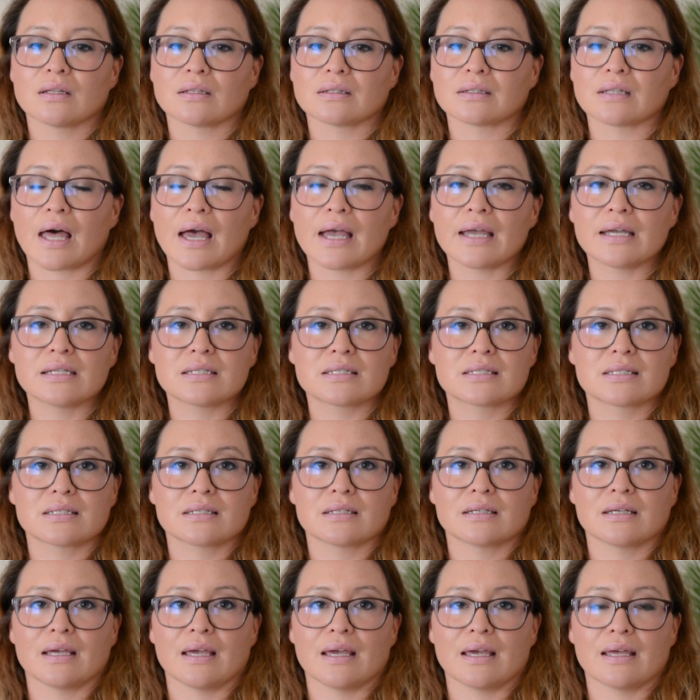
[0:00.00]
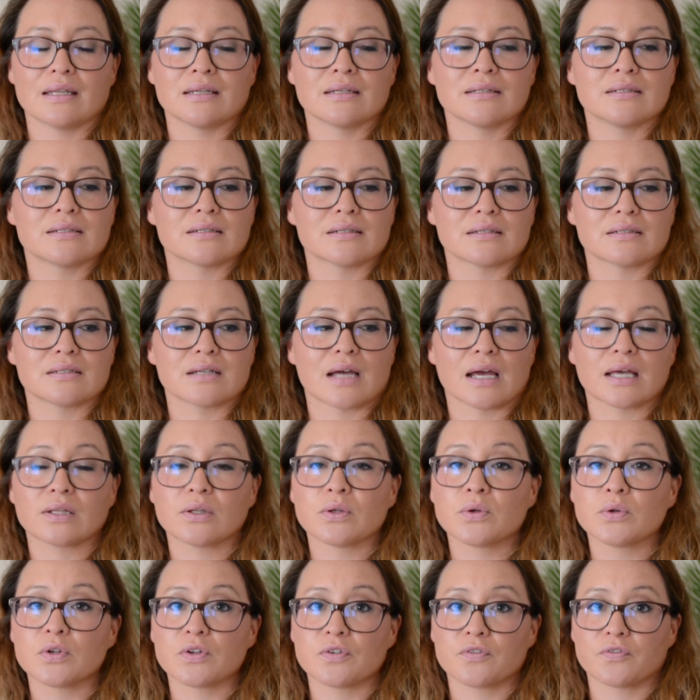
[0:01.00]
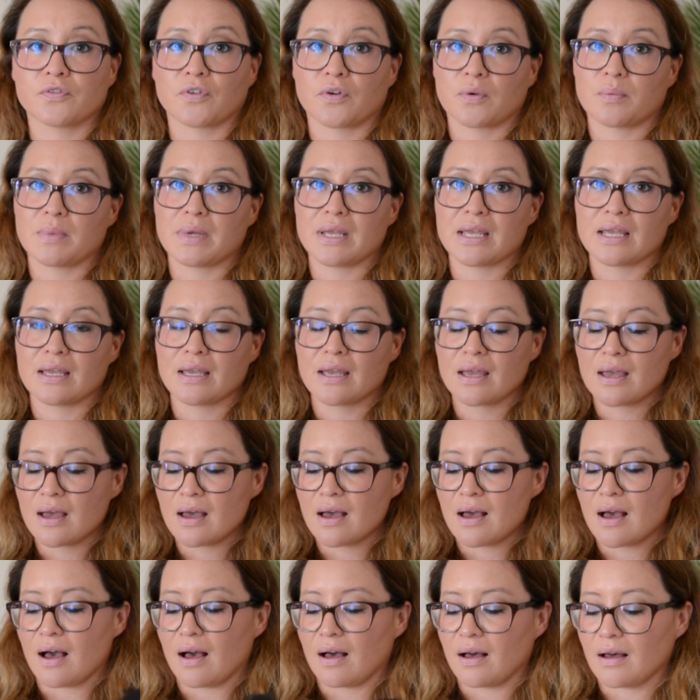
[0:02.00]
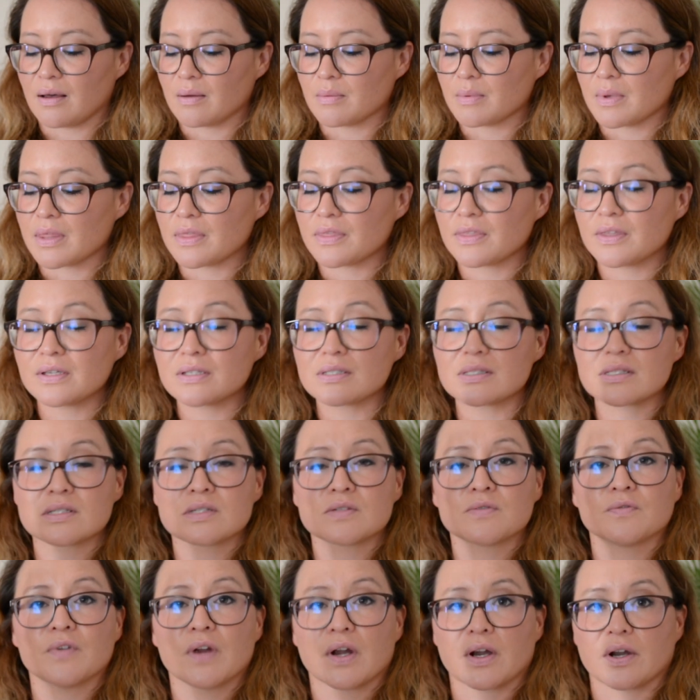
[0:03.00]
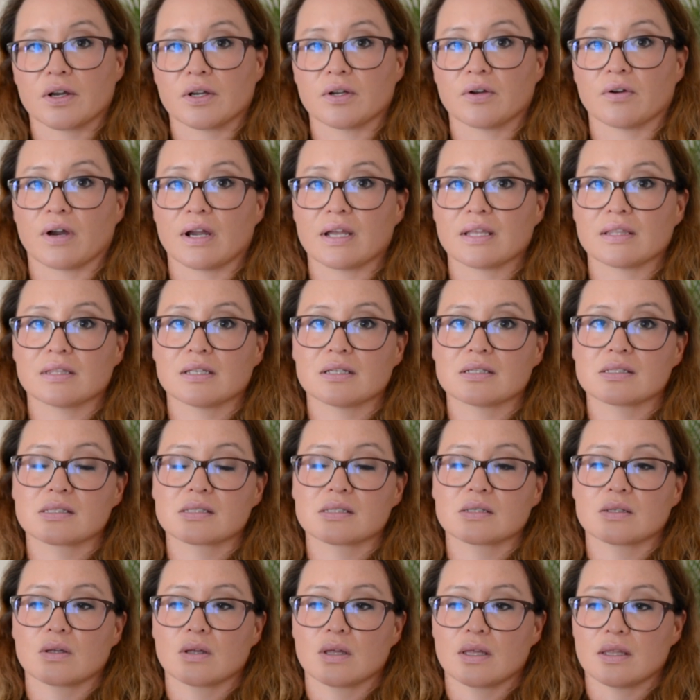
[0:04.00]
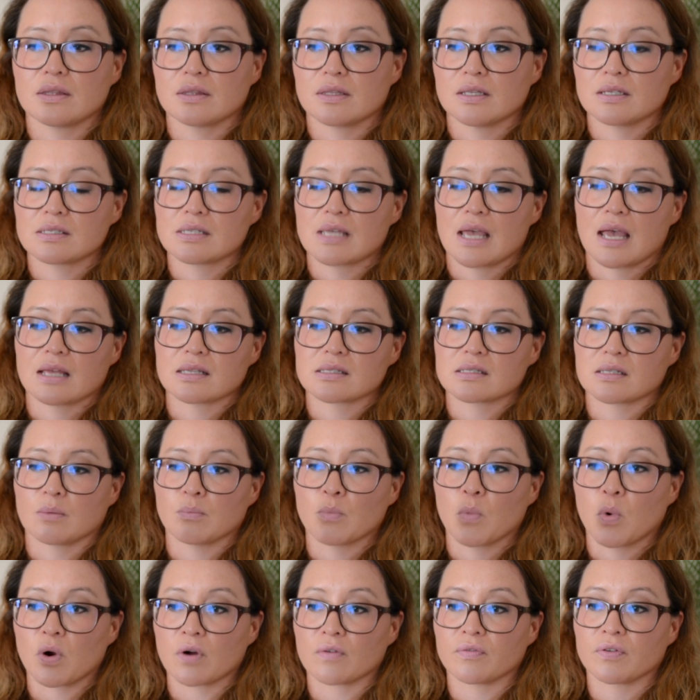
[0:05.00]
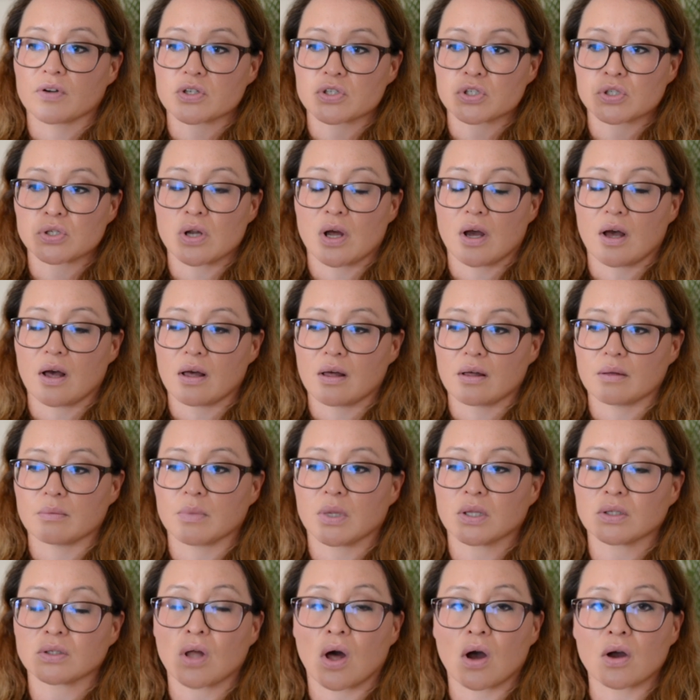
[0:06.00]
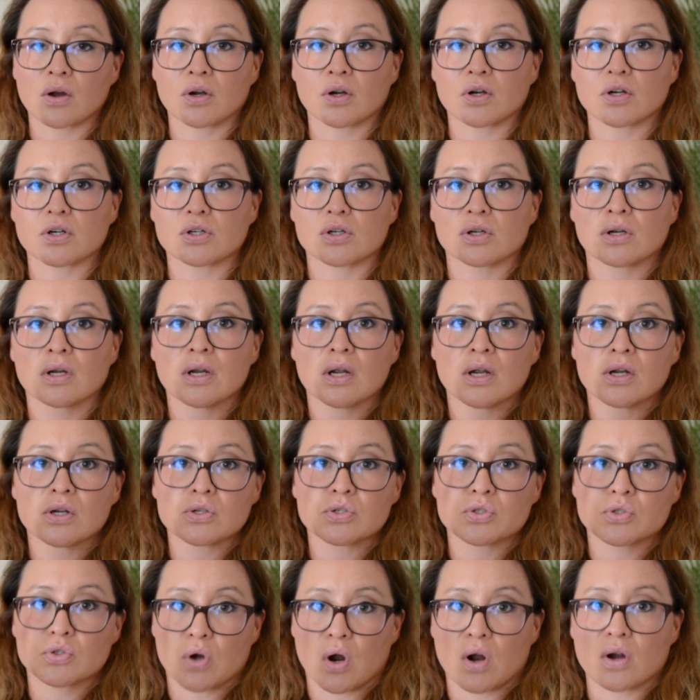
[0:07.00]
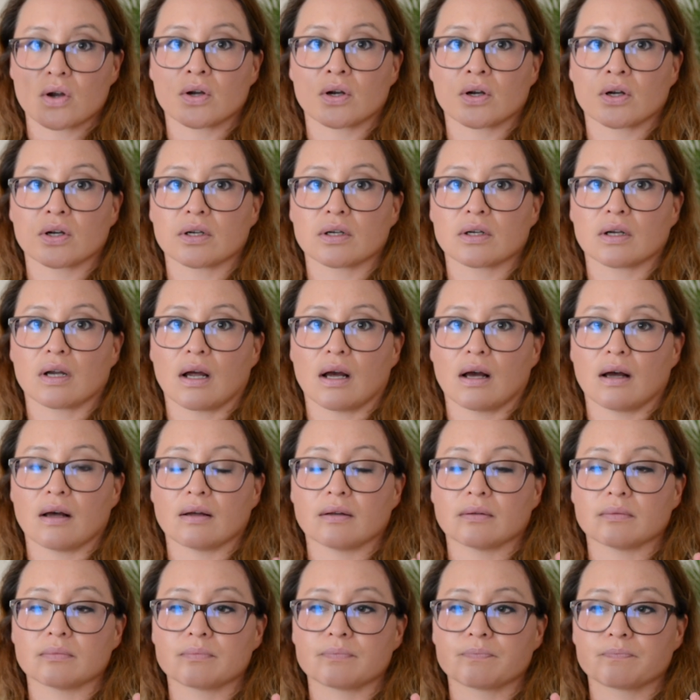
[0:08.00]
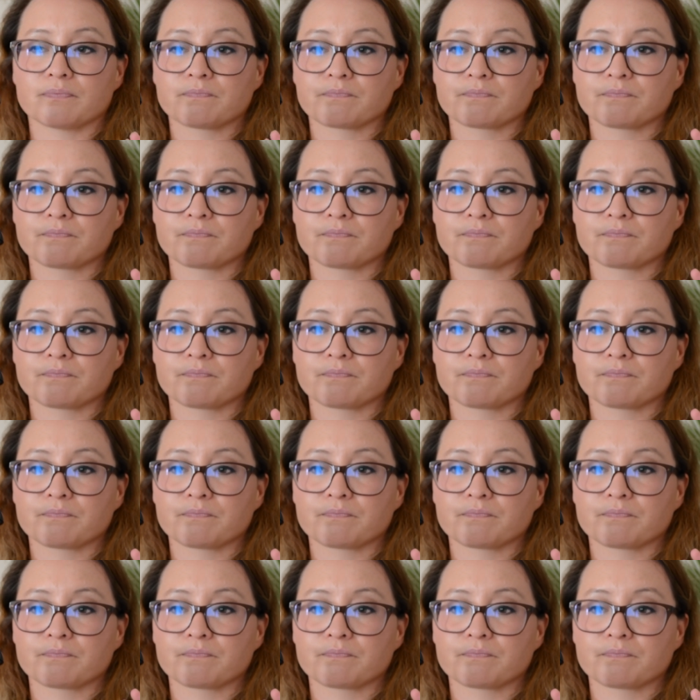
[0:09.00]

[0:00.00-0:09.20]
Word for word: light and diluted for me. Um, this is very great. This this has more of a sh um, longer, stronger um,